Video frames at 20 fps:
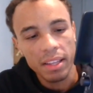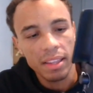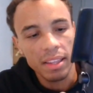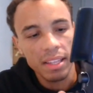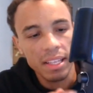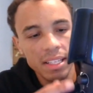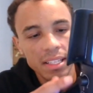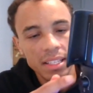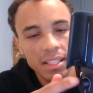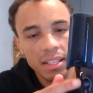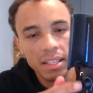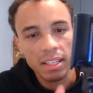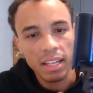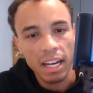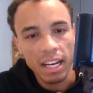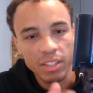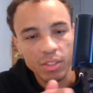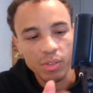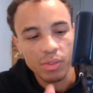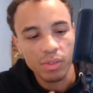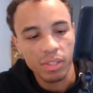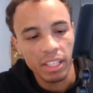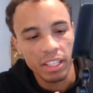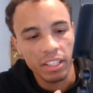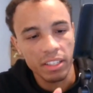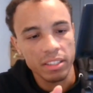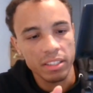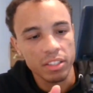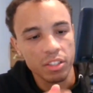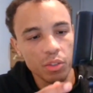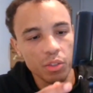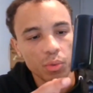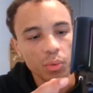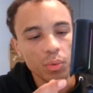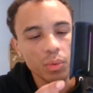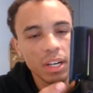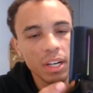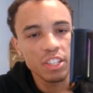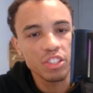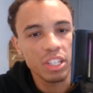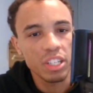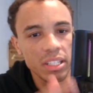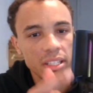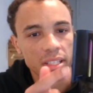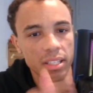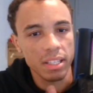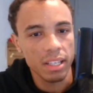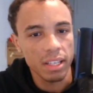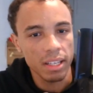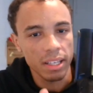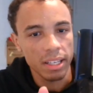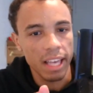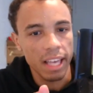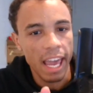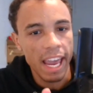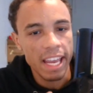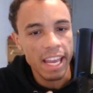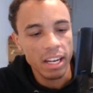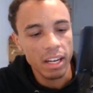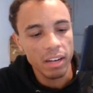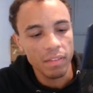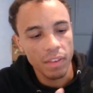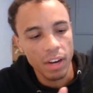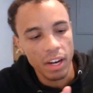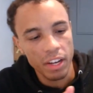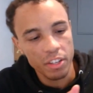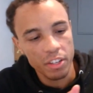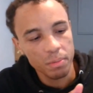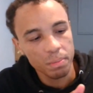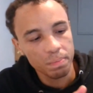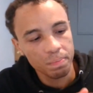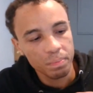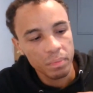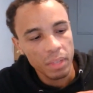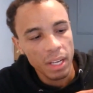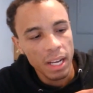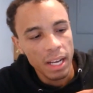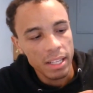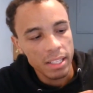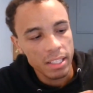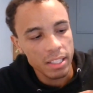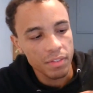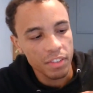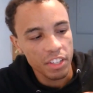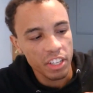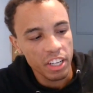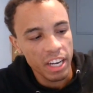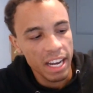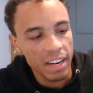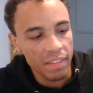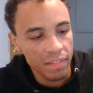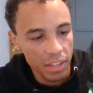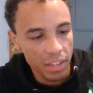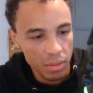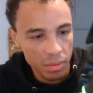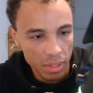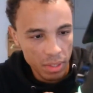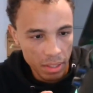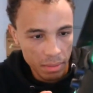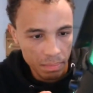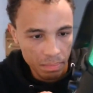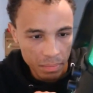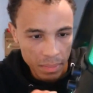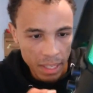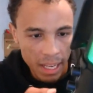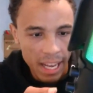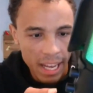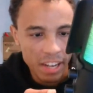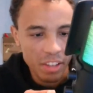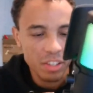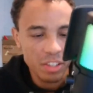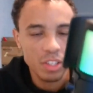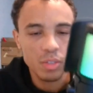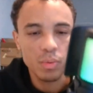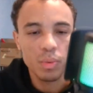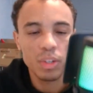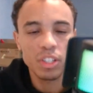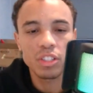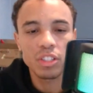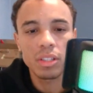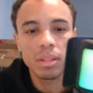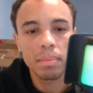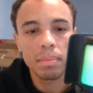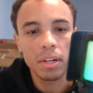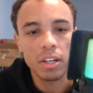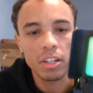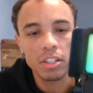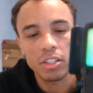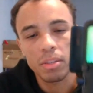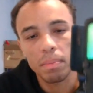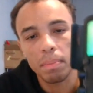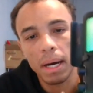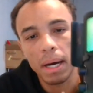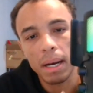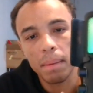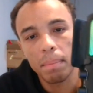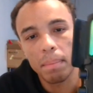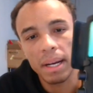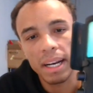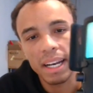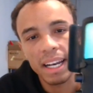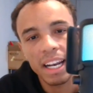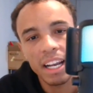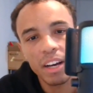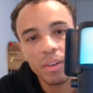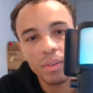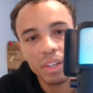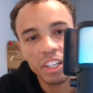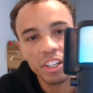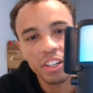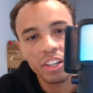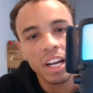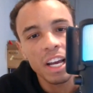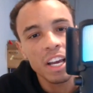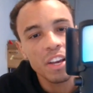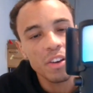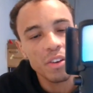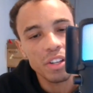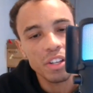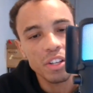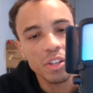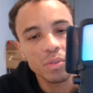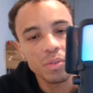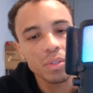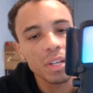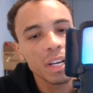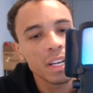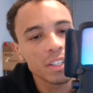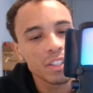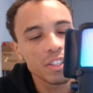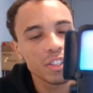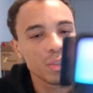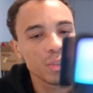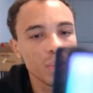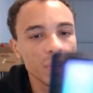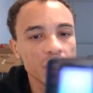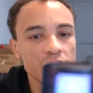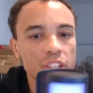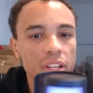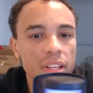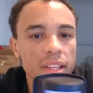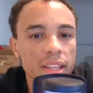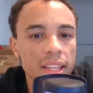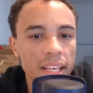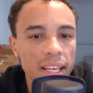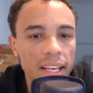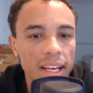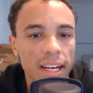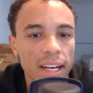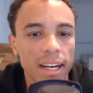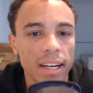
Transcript: these nozzles here to adjust the gain and volume. This is for your headphones. And you can switch there's a bottom button down here you can use to switch the